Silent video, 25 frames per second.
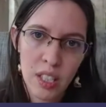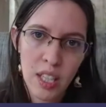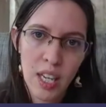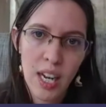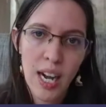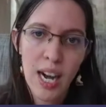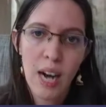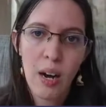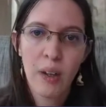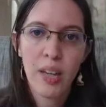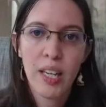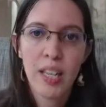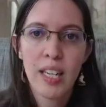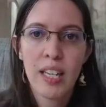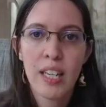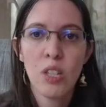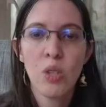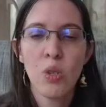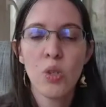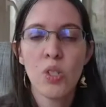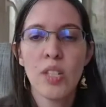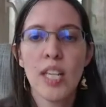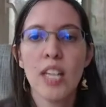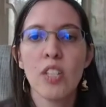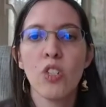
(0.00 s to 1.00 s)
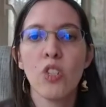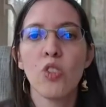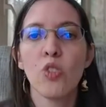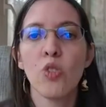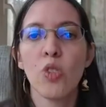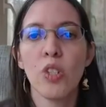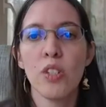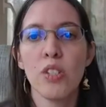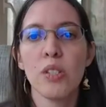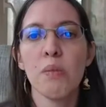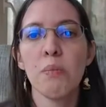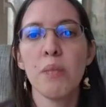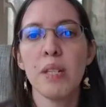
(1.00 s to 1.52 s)
How can I use that to
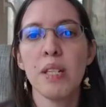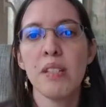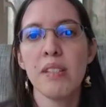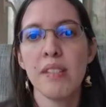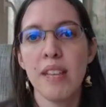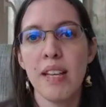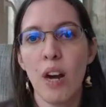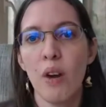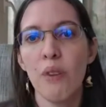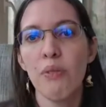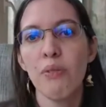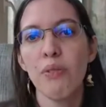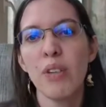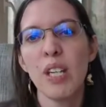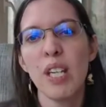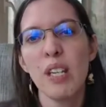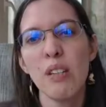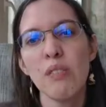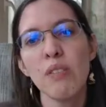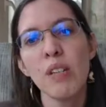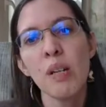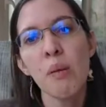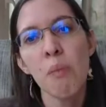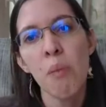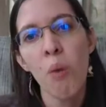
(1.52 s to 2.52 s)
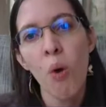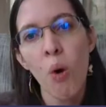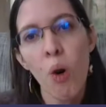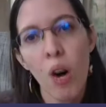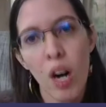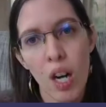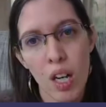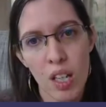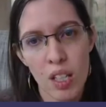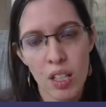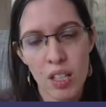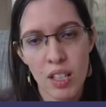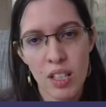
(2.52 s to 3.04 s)
trust myself even
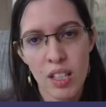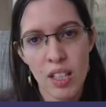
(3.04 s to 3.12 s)
more?